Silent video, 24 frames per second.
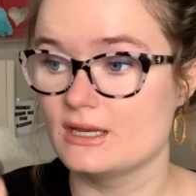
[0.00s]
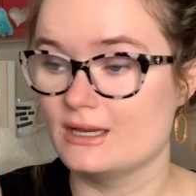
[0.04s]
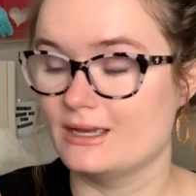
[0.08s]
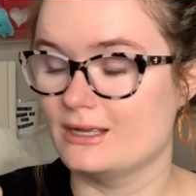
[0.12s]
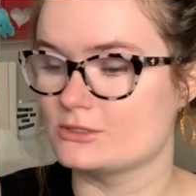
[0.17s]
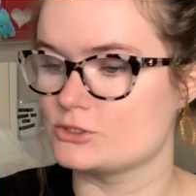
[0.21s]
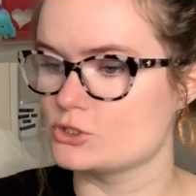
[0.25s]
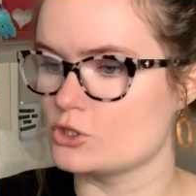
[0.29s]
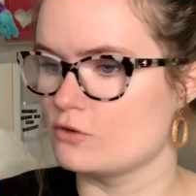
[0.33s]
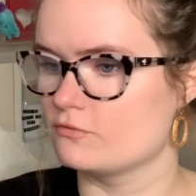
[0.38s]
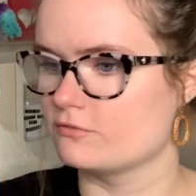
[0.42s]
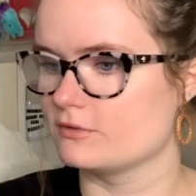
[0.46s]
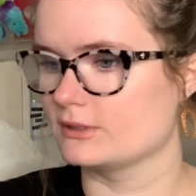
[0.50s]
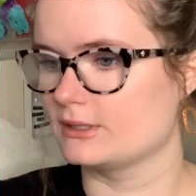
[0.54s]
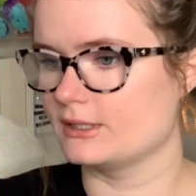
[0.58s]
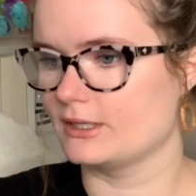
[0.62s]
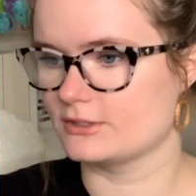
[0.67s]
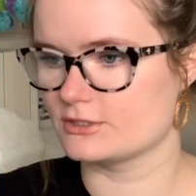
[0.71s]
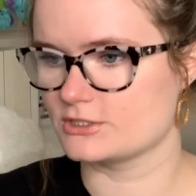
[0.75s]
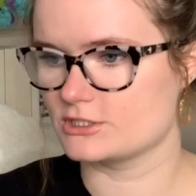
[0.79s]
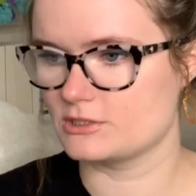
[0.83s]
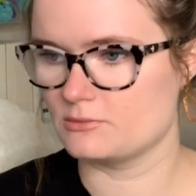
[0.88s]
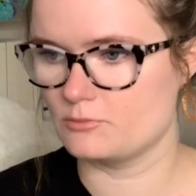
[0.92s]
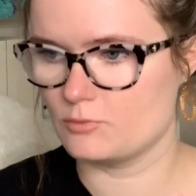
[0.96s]
It's over
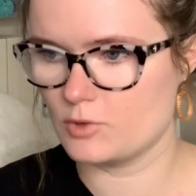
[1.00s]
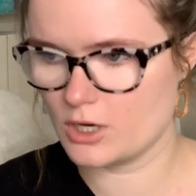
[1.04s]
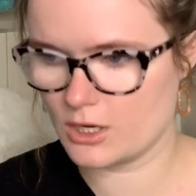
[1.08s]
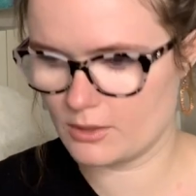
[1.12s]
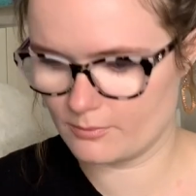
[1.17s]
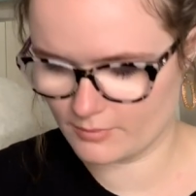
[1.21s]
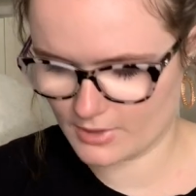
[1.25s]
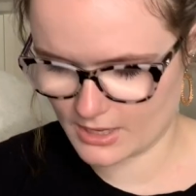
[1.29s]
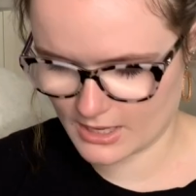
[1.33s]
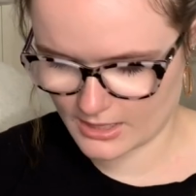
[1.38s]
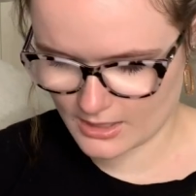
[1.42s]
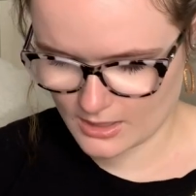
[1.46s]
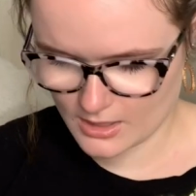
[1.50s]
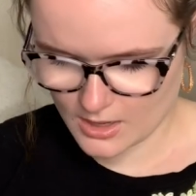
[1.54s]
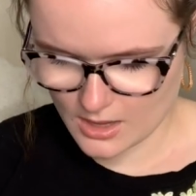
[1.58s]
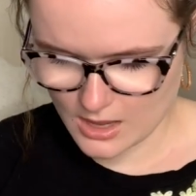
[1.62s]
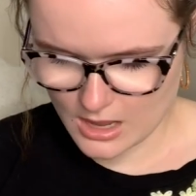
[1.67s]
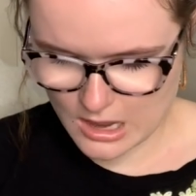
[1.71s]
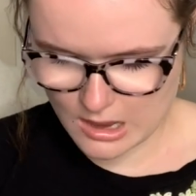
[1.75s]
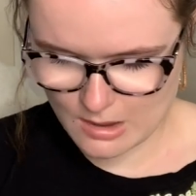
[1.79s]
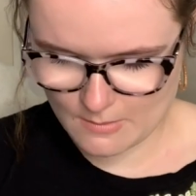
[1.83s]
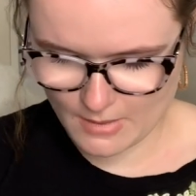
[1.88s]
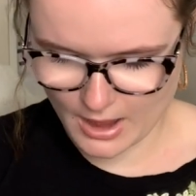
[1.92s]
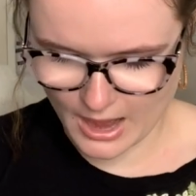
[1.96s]
there somewhere, but
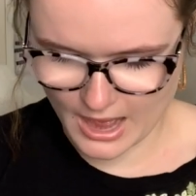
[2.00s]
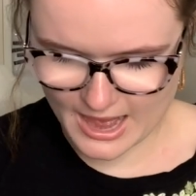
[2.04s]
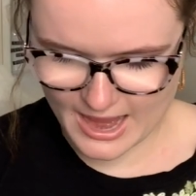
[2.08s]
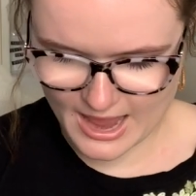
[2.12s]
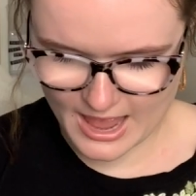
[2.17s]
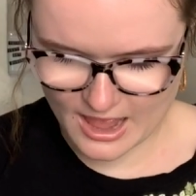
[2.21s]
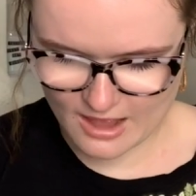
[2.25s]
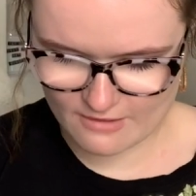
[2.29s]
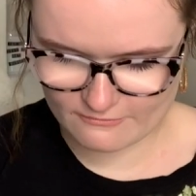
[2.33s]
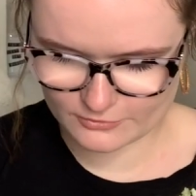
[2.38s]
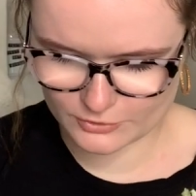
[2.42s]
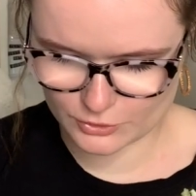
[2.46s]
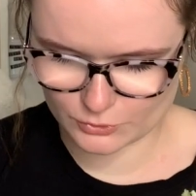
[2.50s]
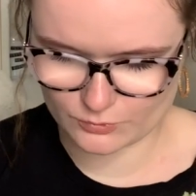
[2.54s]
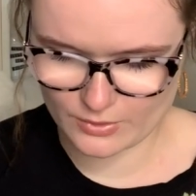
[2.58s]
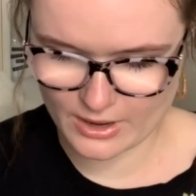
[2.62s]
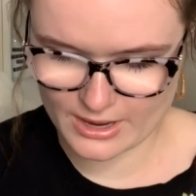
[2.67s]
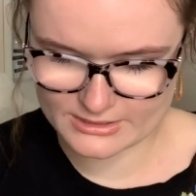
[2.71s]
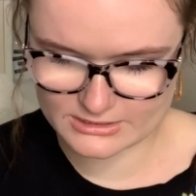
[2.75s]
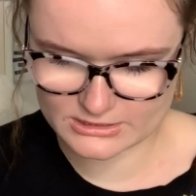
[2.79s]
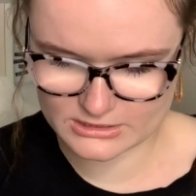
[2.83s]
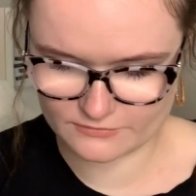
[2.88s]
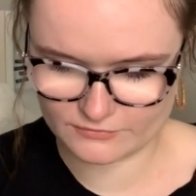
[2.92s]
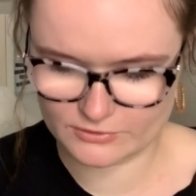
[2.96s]
um, I have the
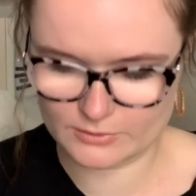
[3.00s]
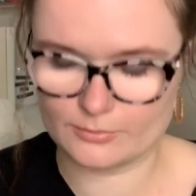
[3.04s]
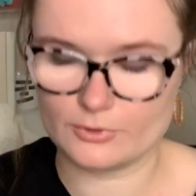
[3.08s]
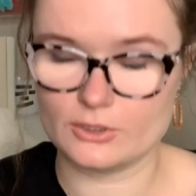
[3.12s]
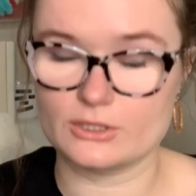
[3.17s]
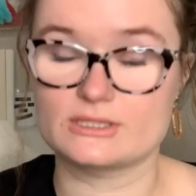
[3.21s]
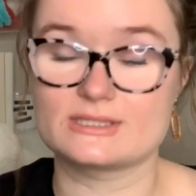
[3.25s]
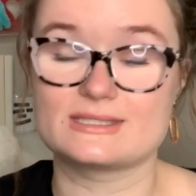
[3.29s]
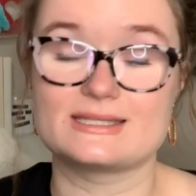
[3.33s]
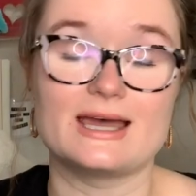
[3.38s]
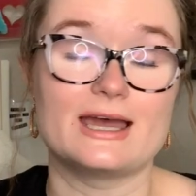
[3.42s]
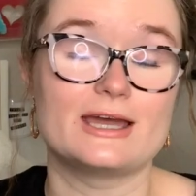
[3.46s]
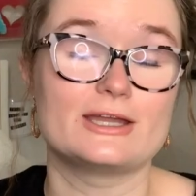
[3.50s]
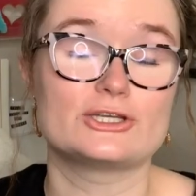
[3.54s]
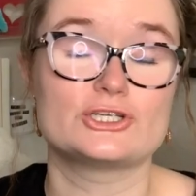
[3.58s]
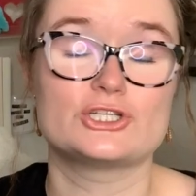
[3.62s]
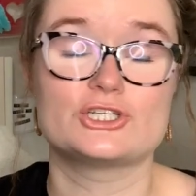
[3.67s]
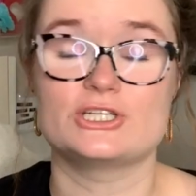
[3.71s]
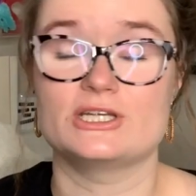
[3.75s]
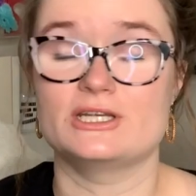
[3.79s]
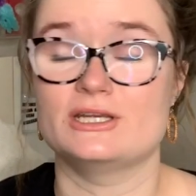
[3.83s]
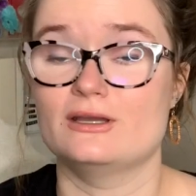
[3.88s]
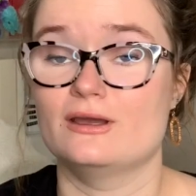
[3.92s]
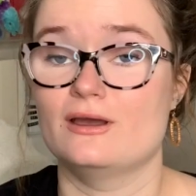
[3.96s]
rest of the books that
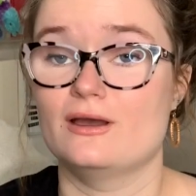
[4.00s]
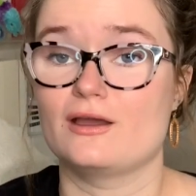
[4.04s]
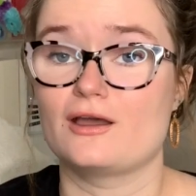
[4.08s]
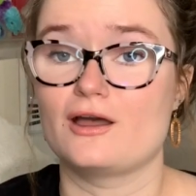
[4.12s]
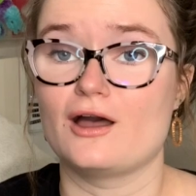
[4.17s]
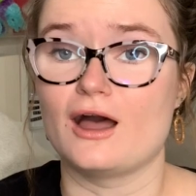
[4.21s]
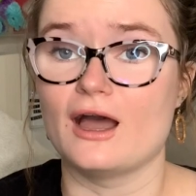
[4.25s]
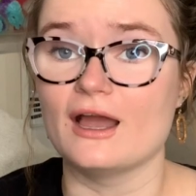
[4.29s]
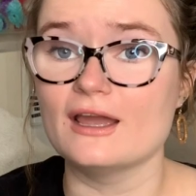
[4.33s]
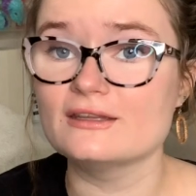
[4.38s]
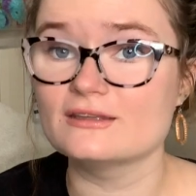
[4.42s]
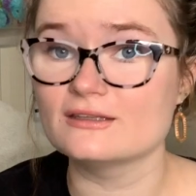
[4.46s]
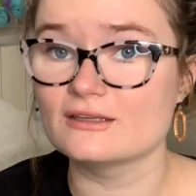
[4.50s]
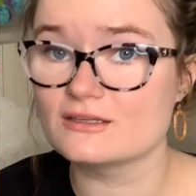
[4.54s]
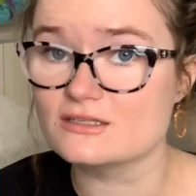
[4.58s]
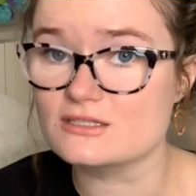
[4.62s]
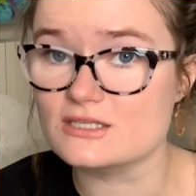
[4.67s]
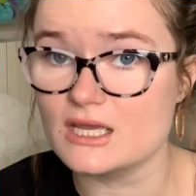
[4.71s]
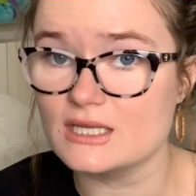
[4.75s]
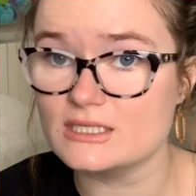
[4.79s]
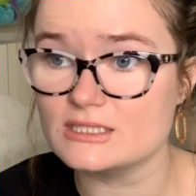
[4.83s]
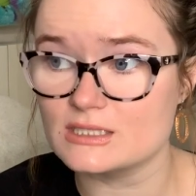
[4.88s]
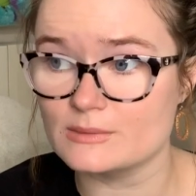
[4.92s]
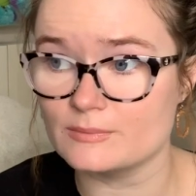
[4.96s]
she kindly
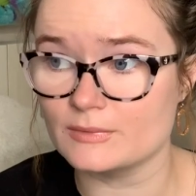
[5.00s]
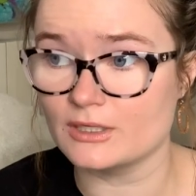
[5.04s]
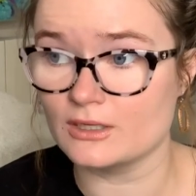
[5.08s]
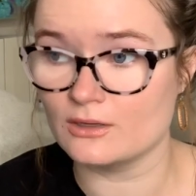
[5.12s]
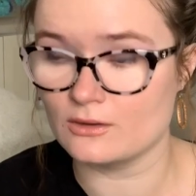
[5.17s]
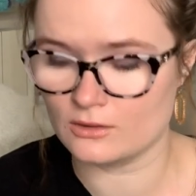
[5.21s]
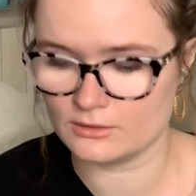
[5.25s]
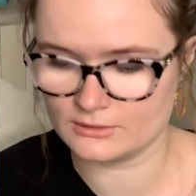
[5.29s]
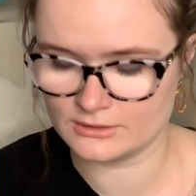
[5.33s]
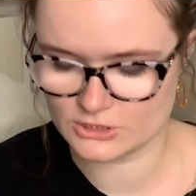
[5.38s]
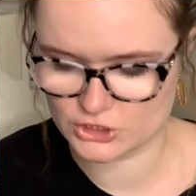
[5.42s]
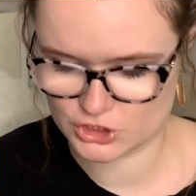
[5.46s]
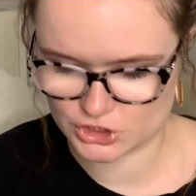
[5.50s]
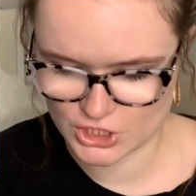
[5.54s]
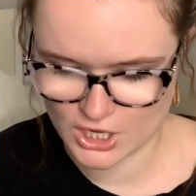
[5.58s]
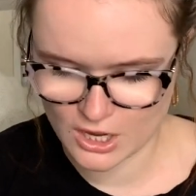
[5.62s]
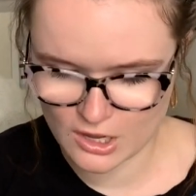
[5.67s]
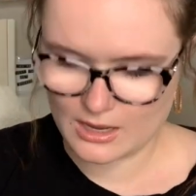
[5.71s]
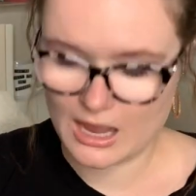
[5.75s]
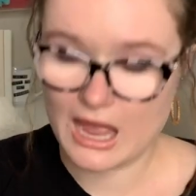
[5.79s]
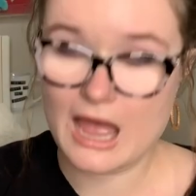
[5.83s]
sent to me on this shelf.